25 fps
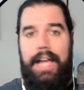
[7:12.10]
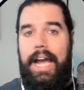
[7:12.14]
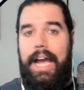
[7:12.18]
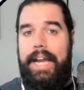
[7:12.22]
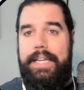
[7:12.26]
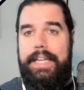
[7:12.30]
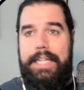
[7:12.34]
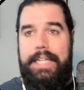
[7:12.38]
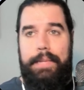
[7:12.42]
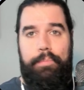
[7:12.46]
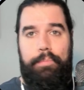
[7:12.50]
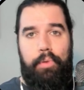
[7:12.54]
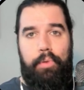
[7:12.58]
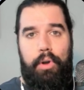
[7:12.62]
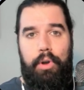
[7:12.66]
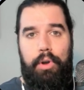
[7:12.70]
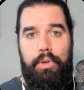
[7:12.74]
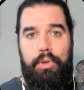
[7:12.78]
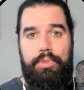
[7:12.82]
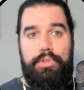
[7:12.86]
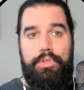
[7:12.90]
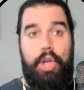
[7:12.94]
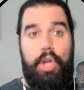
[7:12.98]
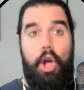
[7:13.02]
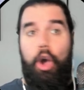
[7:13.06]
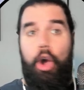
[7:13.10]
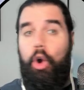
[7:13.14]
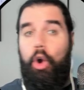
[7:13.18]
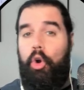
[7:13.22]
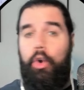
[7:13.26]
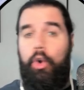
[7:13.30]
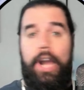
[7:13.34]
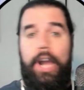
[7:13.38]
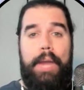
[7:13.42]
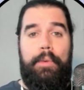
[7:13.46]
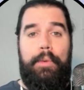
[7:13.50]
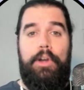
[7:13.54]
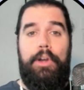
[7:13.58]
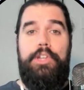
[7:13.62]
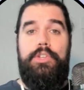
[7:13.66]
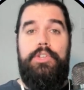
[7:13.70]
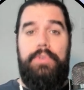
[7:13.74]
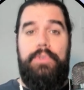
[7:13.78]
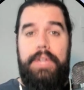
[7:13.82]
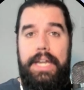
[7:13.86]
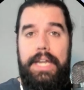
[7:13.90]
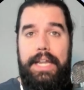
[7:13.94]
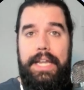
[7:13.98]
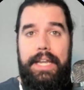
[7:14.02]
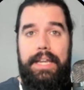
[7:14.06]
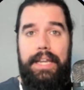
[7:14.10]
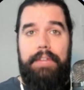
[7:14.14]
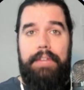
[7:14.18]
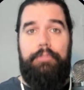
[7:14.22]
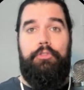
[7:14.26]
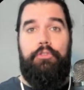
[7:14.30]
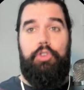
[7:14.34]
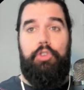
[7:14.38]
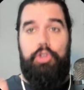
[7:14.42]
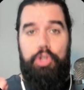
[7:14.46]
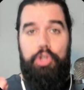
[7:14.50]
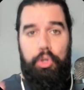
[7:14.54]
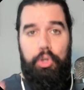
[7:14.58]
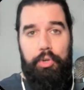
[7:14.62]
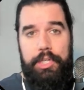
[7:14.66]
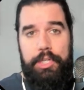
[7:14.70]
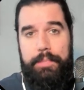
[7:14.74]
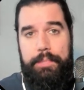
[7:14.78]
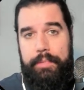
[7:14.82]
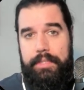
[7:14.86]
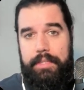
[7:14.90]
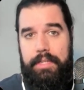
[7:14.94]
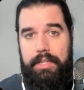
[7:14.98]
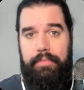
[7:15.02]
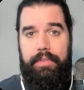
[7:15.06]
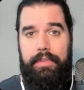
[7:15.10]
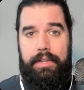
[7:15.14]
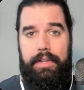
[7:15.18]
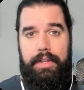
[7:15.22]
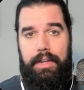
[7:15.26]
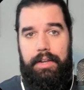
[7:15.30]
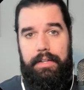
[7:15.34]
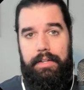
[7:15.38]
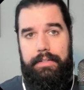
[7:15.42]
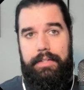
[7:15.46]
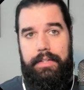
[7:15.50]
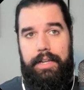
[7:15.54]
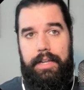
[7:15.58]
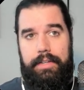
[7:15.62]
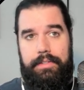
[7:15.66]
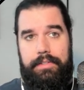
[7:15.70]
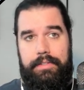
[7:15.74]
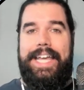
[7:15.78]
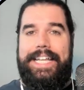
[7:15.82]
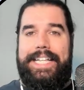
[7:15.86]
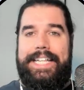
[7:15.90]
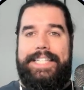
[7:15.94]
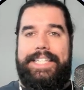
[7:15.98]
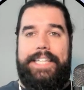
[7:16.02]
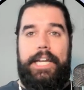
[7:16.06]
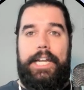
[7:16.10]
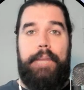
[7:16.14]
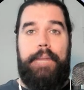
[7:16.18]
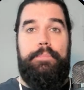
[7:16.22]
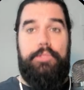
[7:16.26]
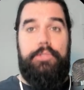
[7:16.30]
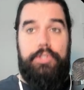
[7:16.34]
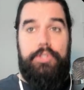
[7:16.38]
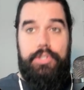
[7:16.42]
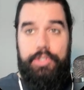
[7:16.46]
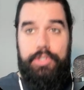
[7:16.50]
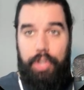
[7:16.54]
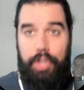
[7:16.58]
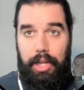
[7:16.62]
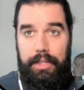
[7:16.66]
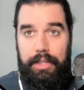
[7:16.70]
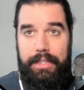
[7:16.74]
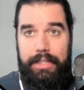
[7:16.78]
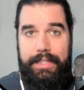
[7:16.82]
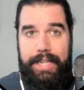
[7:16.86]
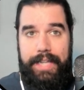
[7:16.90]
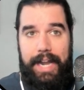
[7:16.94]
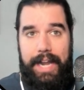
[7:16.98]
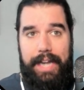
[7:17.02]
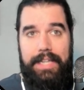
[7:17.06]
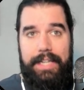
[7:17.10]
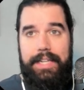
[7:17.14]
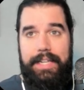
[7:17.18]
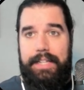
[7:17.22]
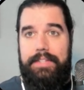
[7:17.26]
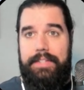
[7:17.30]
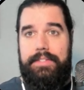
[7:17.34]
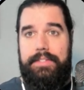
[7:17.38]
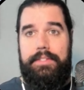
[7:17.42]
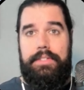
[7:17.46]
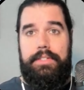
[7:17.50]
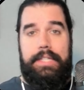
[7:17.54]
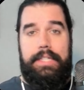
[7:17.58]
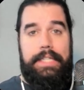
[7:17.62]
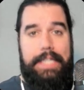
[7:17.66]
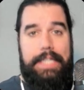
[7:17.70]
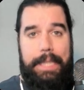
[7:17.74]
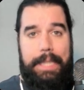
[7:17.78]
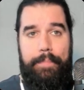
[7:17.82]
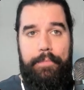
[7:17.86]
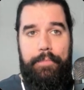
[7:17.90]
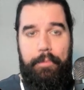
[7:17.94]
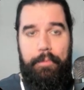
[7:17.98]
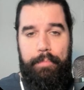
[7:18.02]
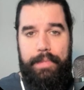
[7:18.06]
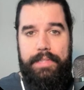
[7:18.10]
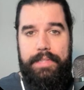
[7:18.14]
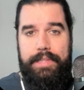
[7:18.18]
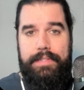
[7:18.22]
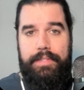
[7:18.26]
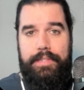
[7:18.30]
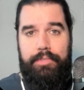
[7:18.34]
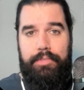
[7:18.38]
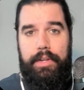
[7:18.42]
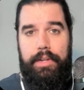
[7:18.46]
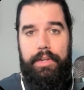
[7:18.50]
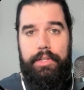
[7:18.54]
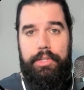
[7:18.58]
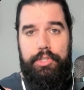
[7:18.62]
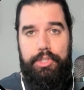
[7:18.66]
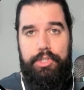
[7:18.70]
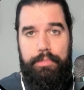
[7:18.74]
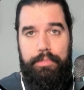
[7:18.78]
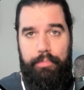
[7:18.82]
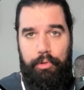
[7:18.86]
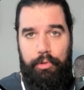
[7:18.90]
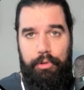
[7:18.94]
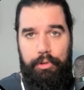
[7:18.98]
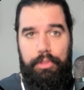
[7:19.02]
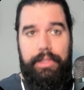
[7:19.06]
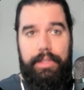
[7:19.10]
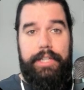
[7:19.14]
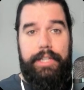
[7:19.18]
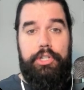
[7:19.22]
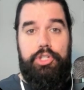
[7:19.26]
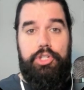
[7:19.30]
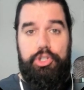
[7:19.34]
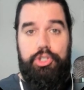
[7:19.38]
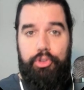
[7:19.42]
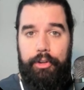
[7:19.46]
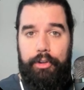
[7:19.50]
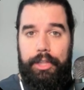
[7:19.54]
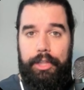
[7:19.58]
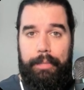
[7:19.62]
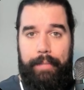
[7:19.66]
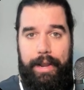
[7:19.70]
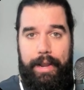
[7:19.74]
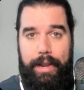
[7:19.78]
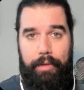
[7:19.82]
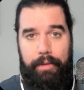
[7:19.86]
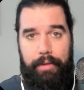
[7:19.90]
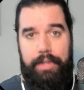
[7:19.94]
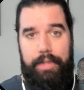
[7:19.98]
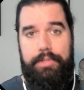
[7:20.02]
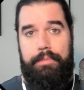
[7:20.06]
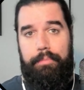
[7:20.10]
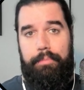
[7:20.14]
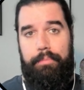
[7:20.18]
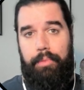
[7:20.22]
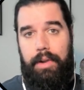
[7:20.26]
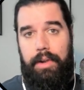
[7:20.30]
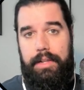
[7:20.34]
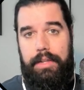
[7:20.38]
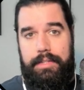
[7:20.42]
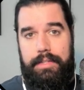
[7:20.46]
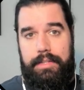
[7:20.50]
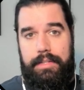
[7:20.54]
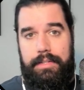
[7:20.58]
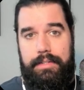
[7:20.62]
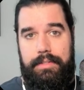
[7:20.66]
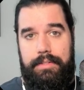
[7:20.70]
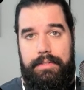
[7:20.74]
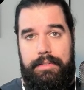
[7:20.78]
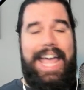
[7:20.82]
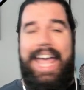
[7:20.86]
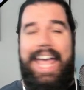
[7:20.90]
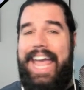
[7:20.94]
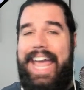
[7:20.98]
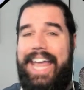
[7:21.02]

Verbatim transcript: T pros, or anyone you need for your specific context. Set up solid tactics to keep the business running smoothly during the migration process.